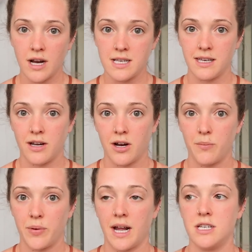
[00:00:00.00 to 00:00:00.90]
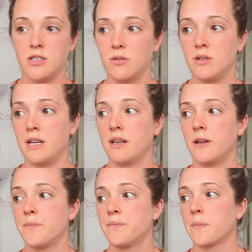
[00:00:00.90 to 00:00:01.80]
crazy here, but I do
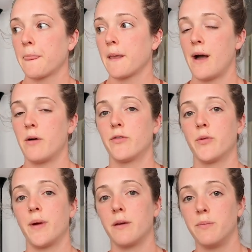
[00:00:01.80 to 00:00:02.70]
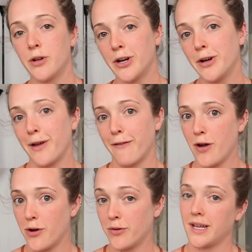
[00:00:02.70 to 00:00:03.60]
need power for my computer, my
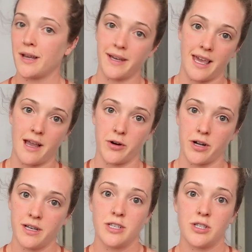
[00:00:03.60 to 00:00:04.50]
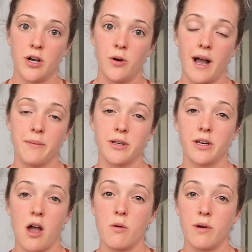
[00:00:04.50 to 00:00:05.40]
phone, and my camera. So I'm going
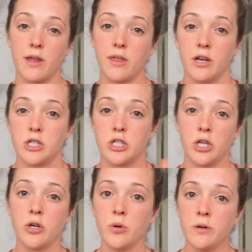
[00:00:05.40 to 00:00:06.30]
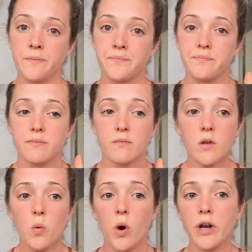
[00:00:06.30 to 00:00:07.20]
to go with two
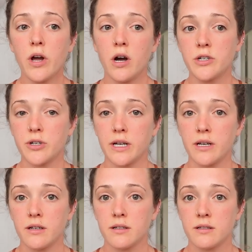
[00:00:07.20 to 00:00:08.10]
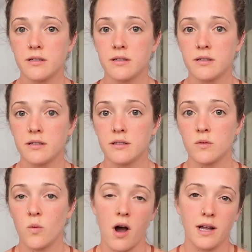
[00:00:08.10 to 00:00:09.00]

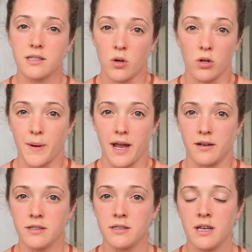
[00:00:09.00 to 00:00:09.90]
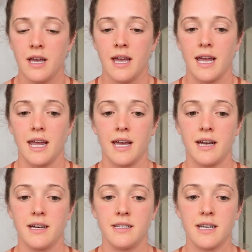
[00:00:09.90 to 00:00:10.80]
100-watt solar panels,
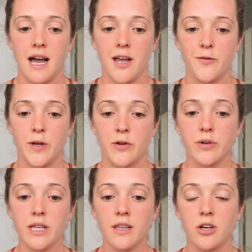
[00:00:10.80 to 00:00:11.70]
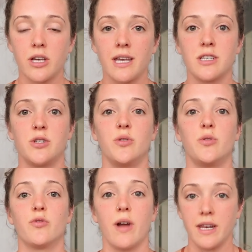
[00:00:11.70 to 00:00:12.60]
and I've been really looking
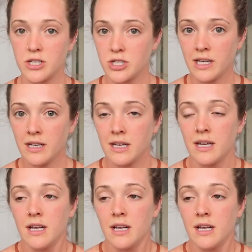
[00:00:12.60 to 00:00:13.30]
into Renogy.